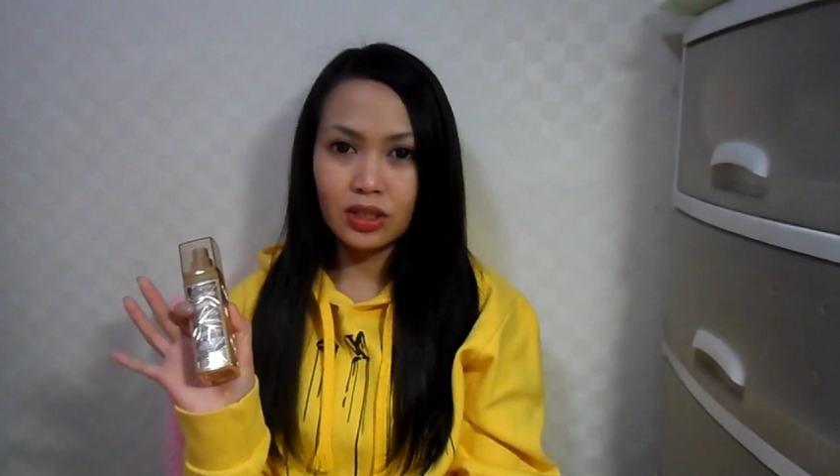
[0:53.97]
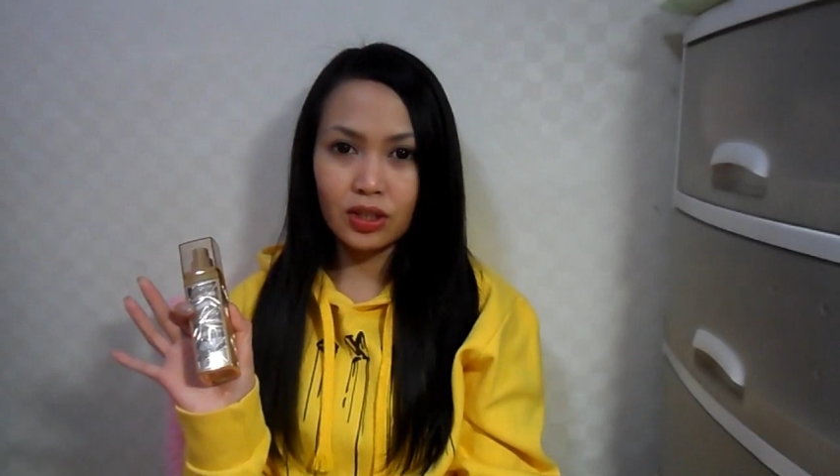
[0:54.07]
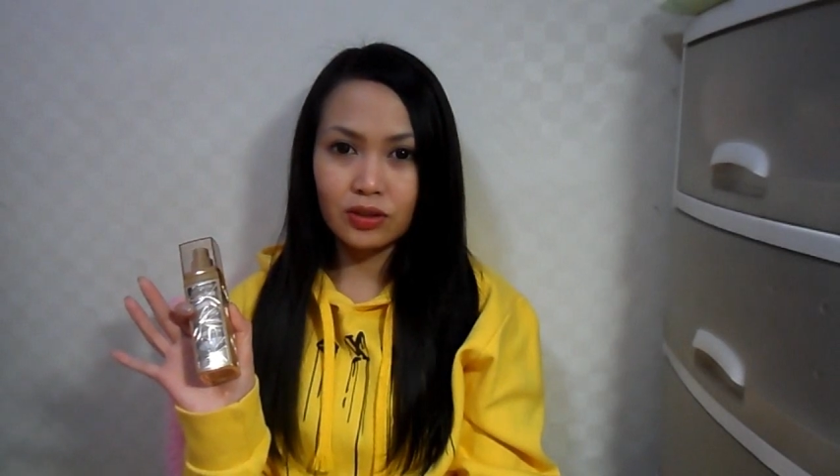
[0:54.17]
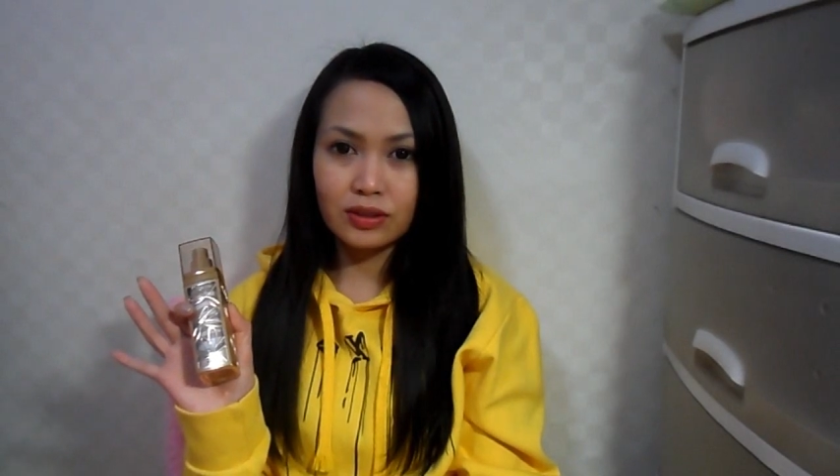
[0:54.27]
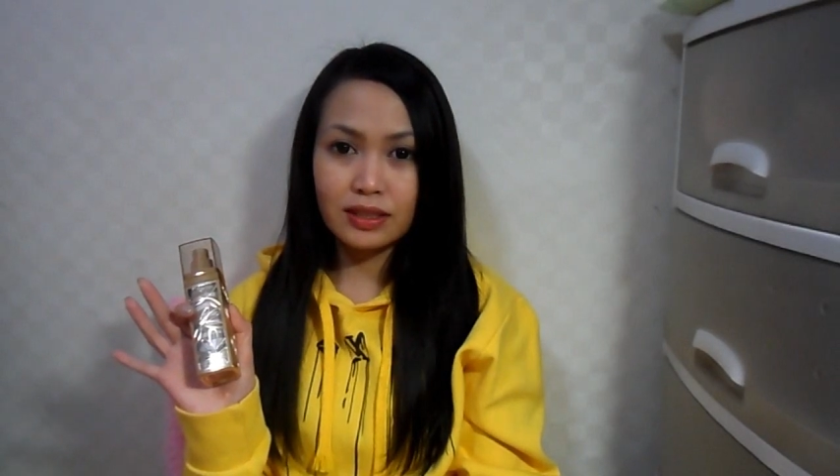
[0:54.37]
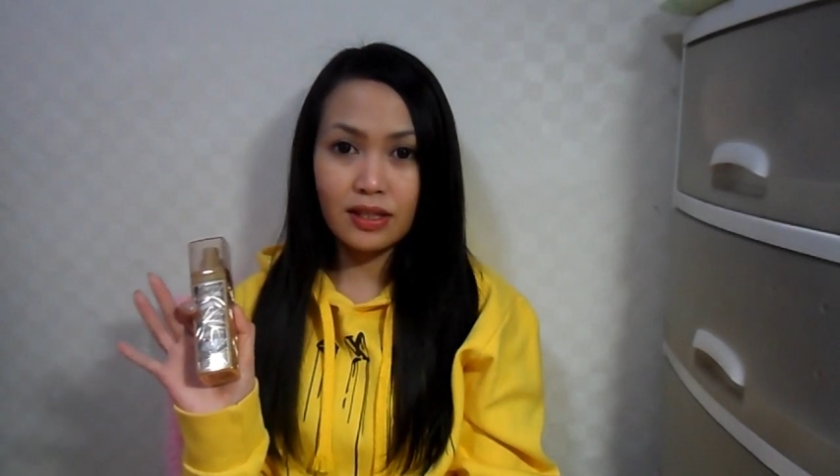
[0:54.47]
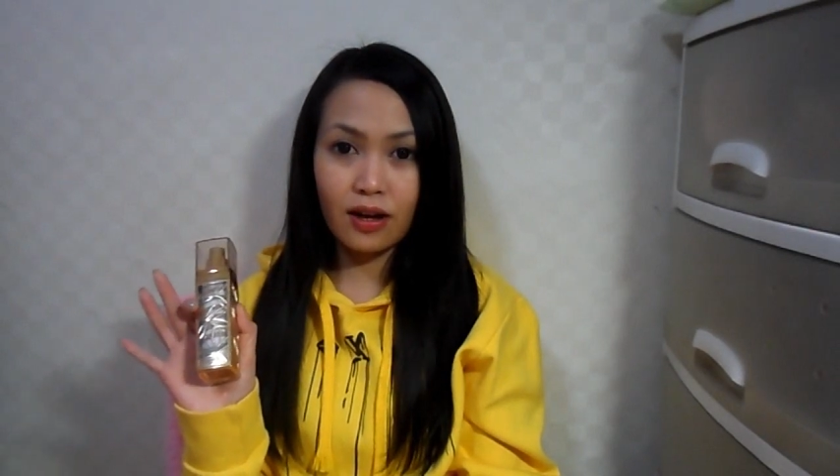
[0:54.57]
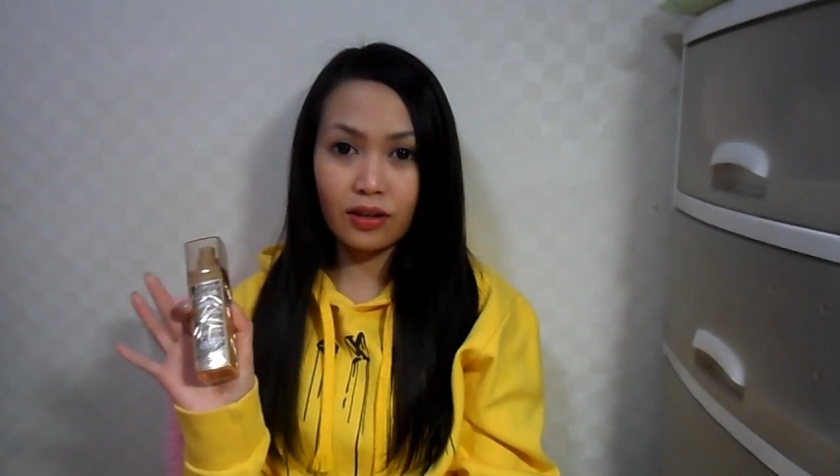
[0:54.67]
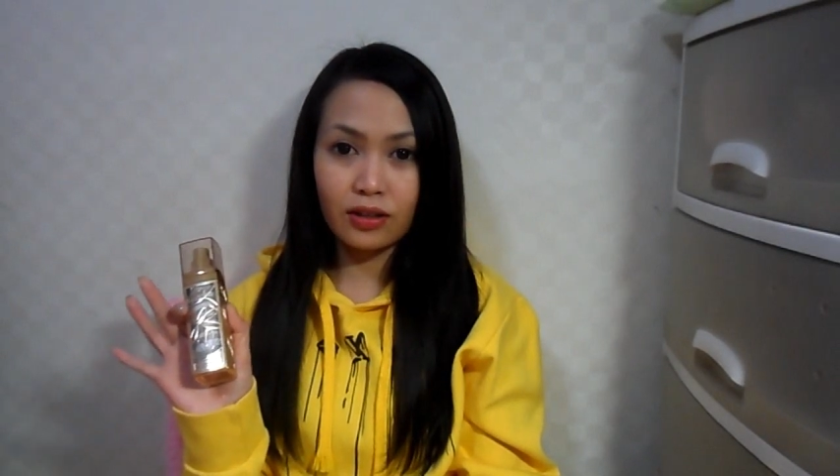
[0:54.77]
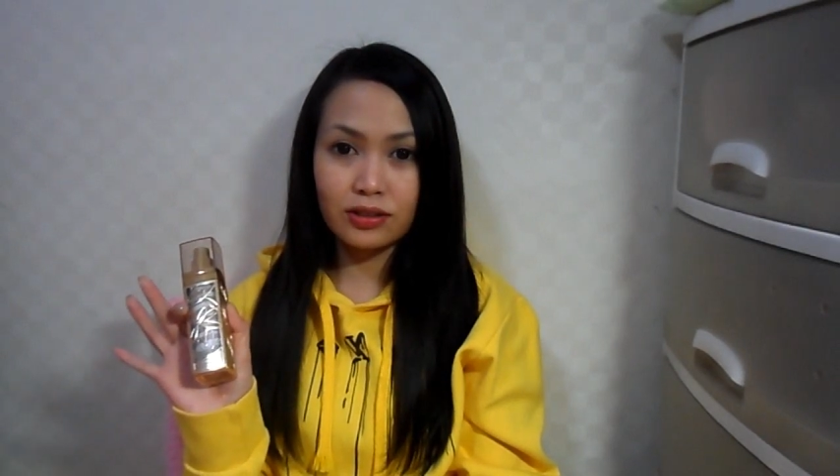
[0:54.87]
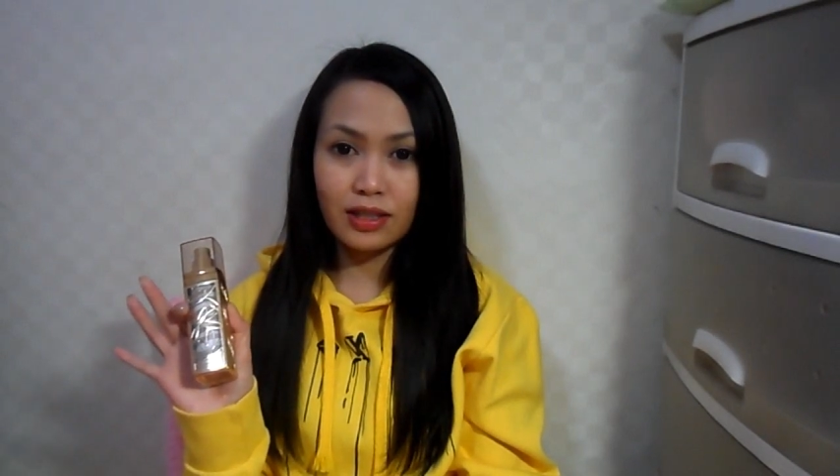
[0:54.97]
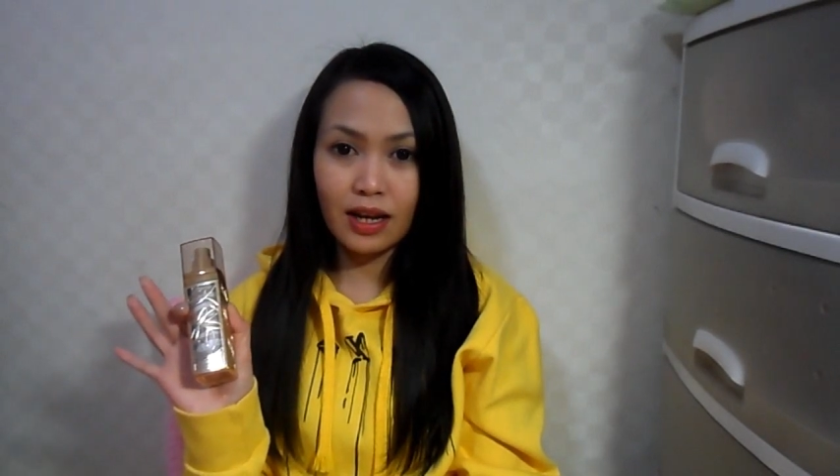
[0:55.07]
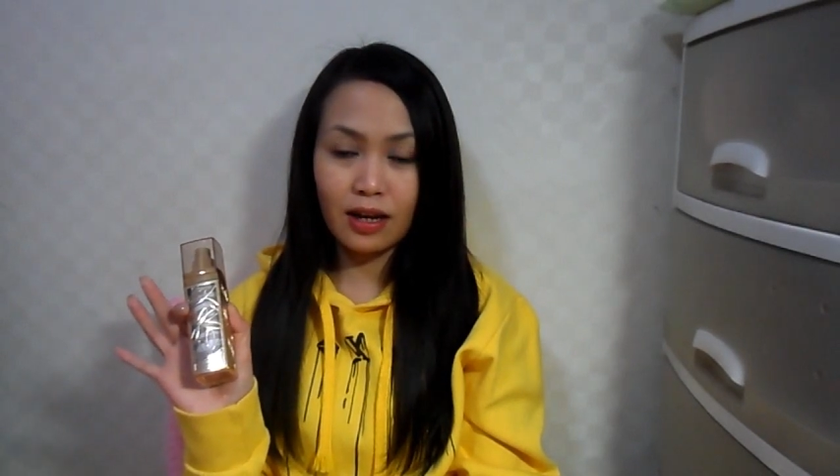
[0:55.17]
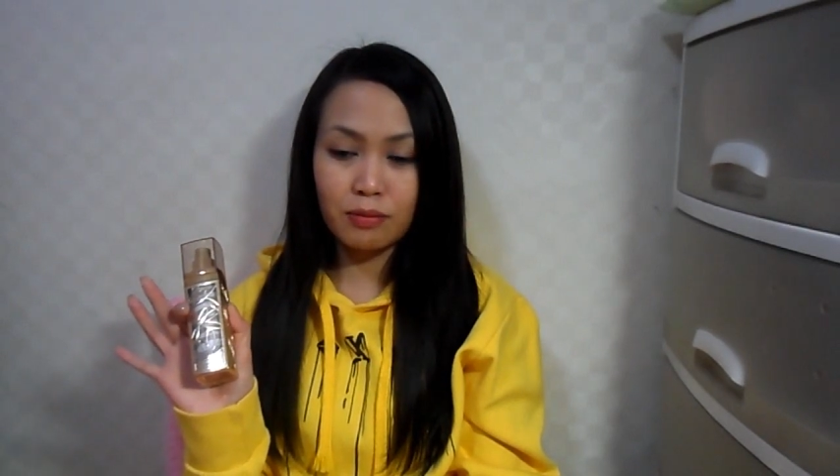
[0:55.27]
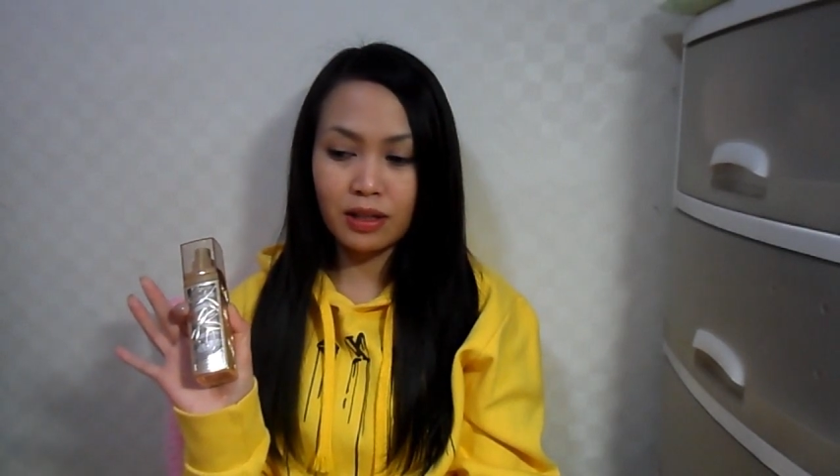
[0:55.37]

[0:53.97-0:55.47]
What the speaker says: no, it's not good today